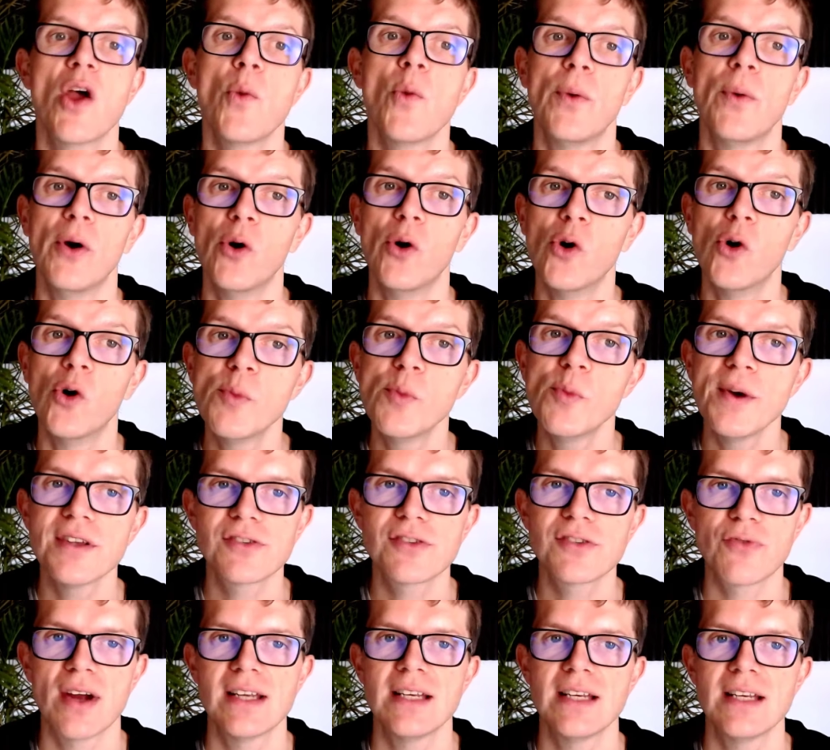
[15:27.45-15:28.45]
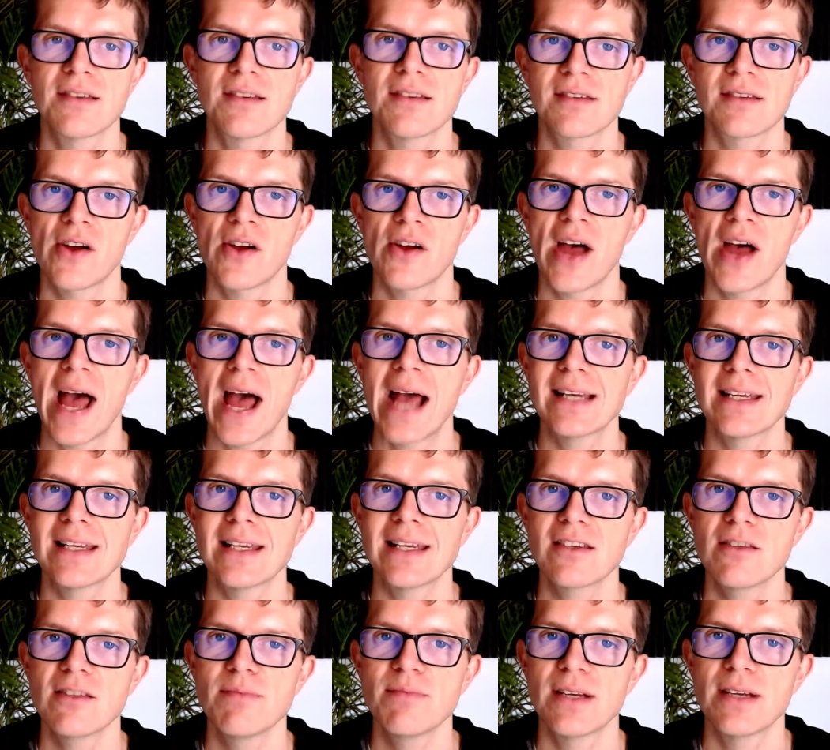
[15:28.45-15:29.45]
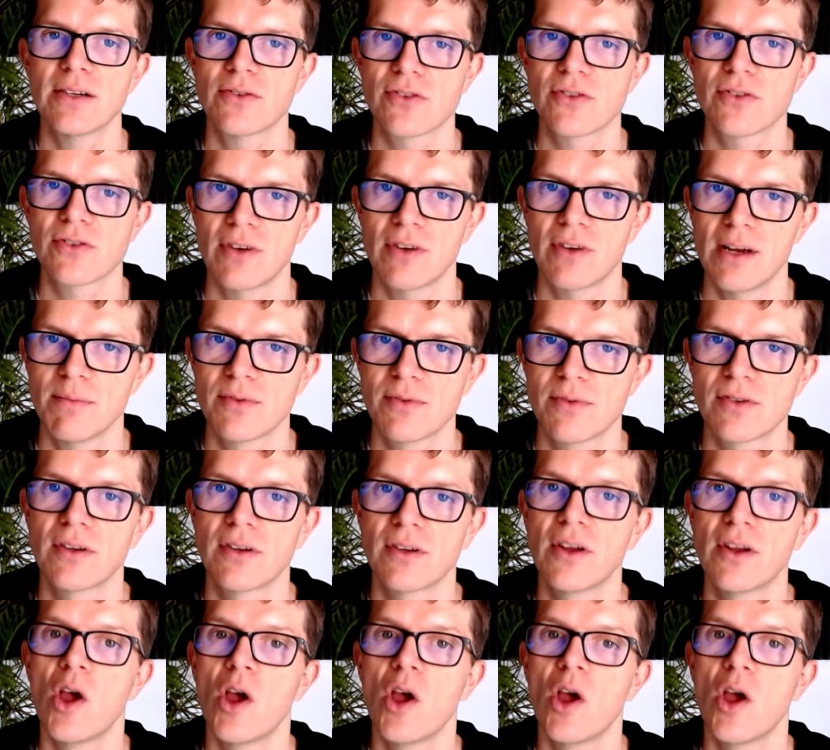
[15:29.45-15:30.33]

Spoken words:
we're almost ready to start adding to the build script.